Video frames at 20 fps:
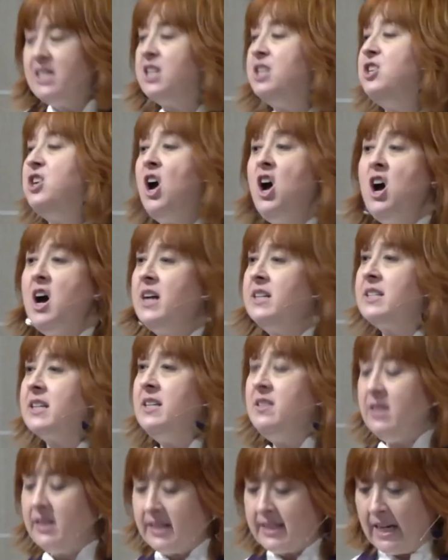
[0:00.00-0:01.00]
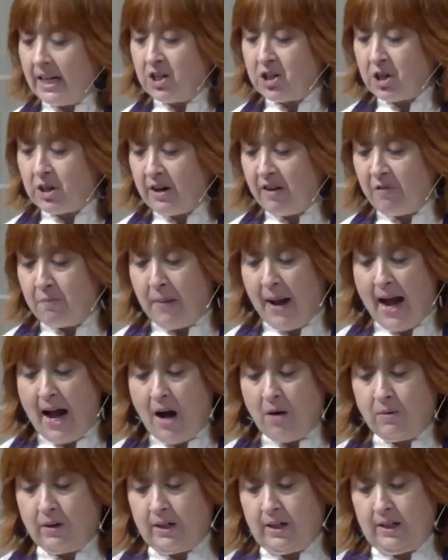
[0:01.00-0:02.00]
and not in the center of
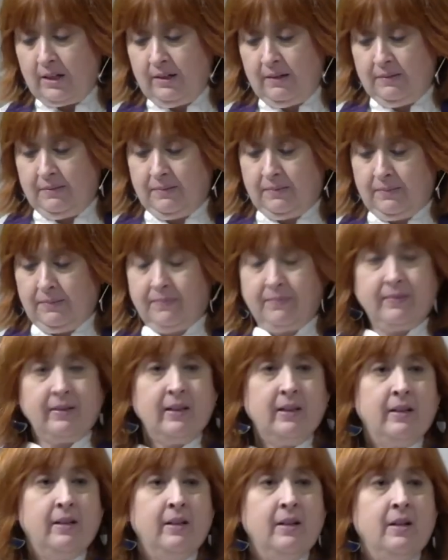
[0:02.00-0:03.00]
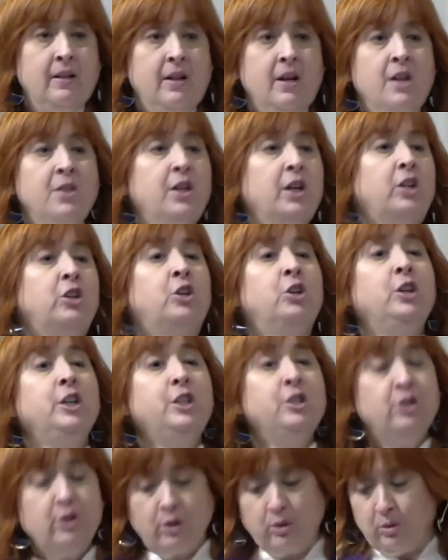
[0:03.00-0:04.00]
power. The
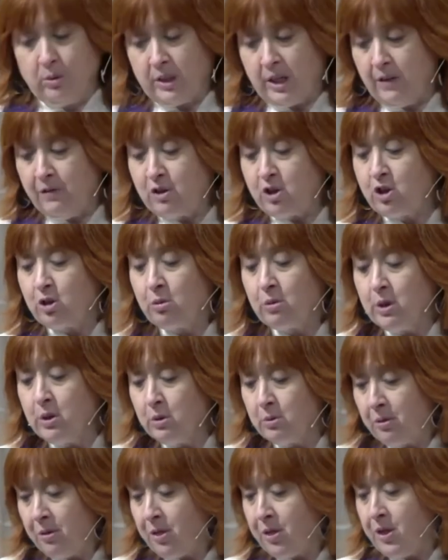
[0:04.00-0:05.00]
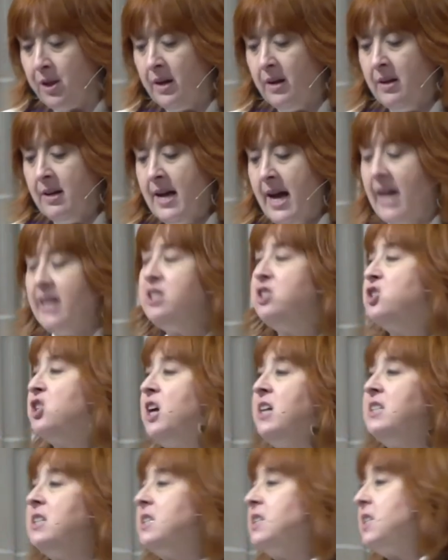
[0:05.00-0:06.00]
good news of truth and
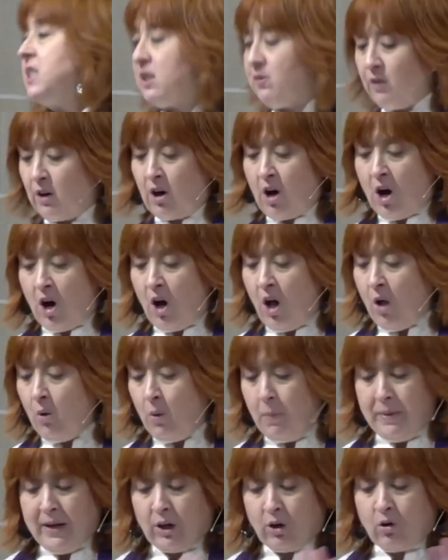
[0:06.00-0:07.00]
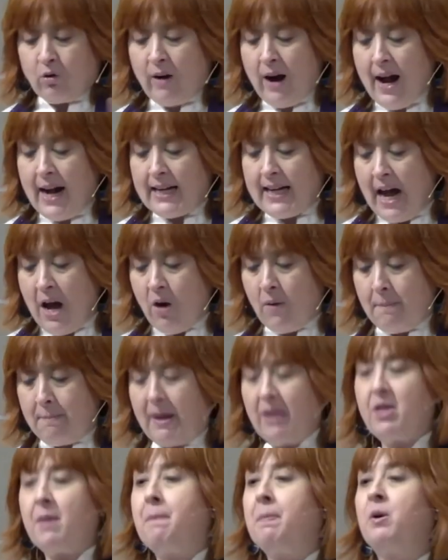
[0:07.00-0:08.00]
justice for all will be cried
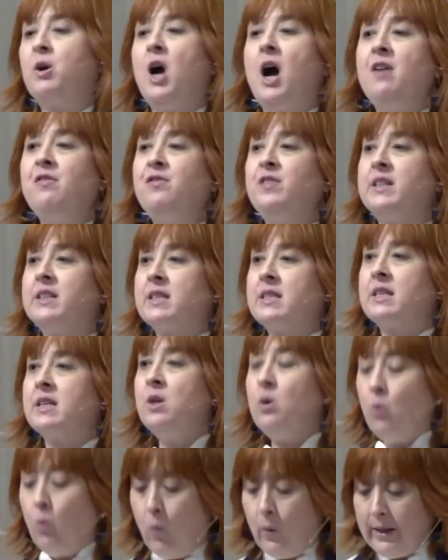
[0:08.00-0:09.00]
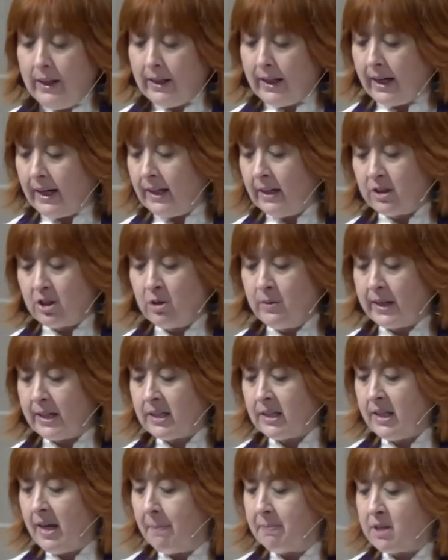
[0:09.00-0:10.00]
out by the prophets willing to
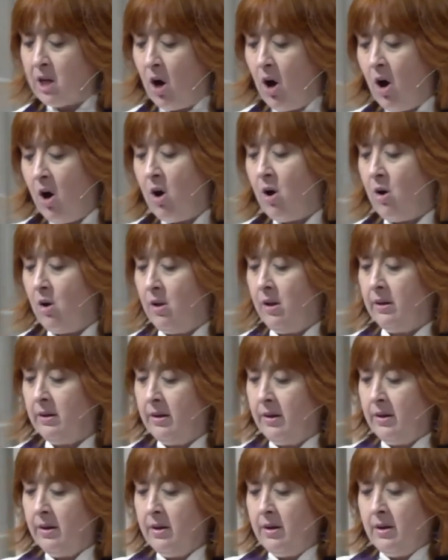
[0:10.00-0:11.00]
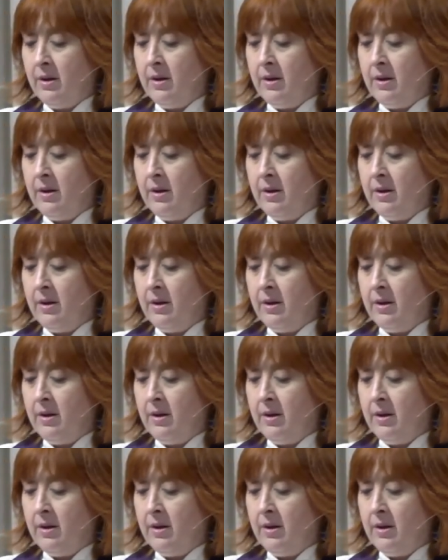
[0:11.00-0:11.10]
accept all.